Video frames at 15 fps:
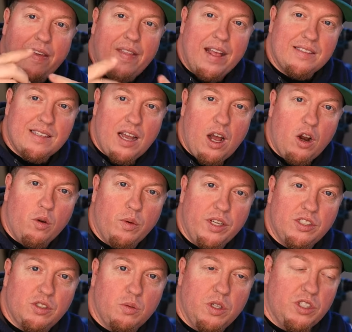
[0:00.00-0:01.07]
And that's how a
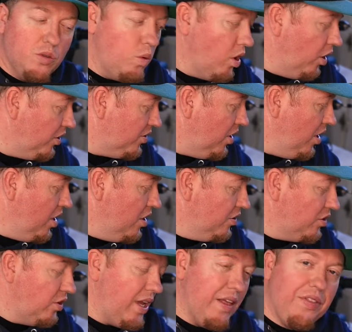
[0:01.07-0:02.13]
reed switch works.
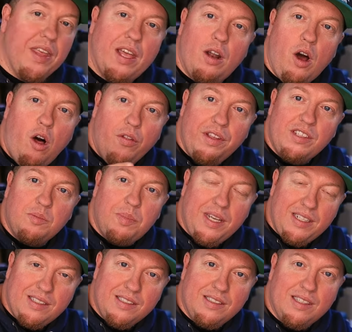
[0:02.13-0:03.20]
So you have to get all these
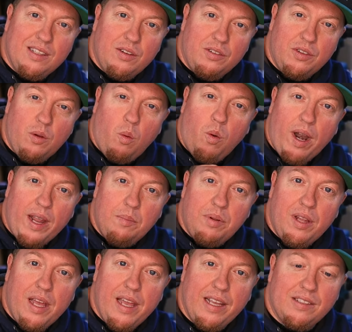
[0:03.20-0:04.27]
pieces into the right
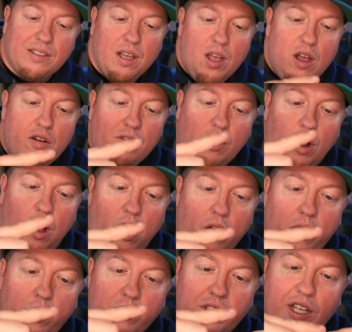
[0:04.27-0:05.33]
place for
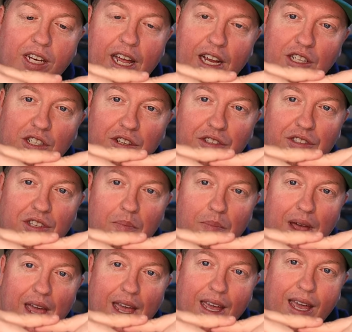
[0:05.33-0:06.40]
all those connections to
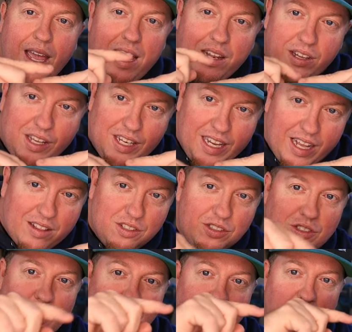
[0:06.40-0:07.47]
make to connect the
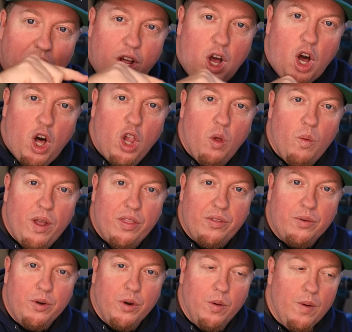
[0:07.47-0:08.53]
circuit all the way
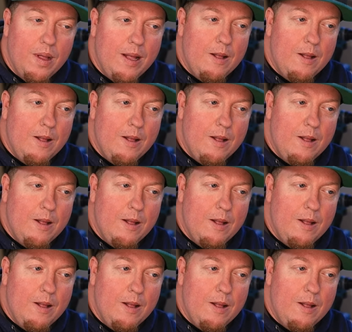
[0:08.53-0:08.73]
through.